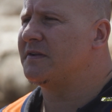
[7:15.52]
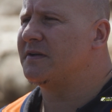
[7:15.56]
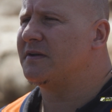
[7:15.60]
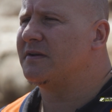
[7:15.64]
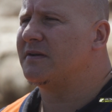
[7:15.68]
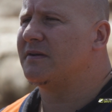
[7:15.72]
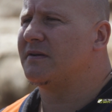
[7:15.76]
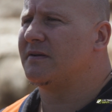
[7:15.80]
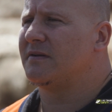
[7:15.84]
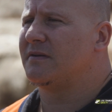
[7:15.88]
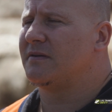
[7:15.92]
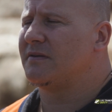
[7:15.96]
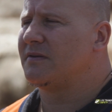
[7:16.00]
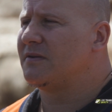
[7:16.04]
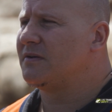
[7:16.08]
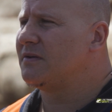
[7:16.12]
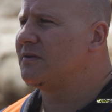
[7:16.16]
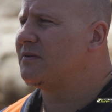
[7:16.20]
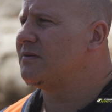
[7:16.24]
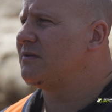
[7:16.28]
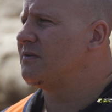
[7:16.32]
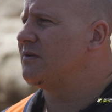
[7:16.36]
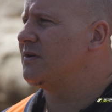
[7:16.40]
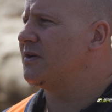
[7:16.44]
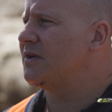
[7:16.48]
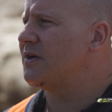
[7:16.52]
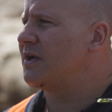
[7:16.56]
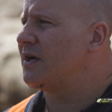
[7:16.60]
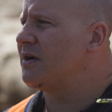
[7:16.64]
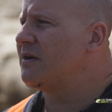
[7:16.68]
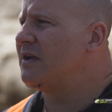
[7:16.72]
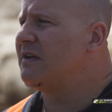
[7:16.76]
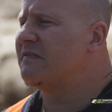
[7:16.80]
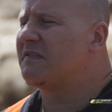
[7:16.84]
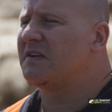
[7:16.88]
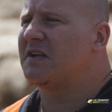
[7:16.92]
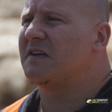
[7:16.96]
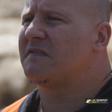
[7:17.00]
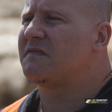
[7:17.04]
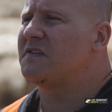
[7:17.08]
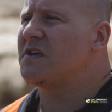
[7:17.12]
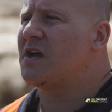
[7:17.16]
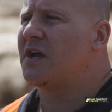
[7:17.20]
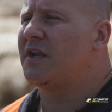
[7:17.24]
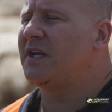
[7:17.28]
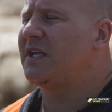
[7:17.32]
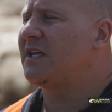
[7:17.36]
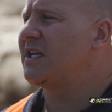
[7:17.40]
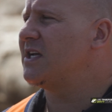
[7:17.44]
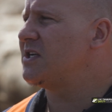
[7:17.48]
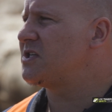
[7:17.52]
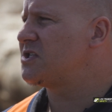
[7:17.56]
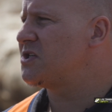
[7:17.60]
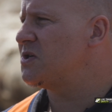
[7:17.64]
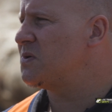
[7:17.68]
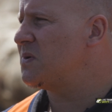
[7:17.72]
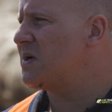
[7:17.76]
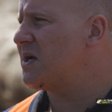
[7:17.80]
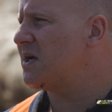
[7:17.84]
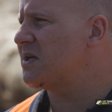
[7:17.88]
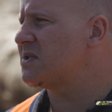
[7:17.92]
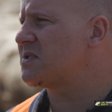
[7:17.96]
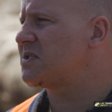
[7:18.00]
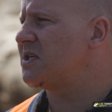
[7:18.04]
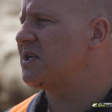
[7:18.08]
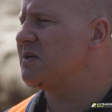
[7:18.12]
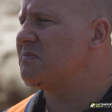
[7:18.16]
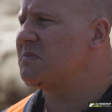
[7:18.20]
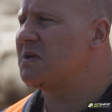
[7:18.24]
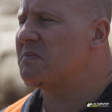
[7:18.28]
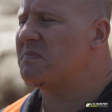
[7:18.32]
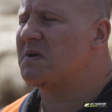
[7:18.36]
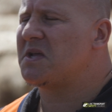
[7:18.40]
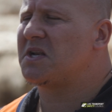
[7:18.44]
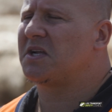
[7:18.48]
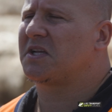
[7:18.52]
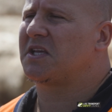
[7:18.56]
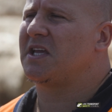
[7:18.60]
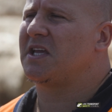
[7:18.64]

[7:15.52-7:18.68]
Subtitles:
and you know, even if you only get 2 hours sleep, you better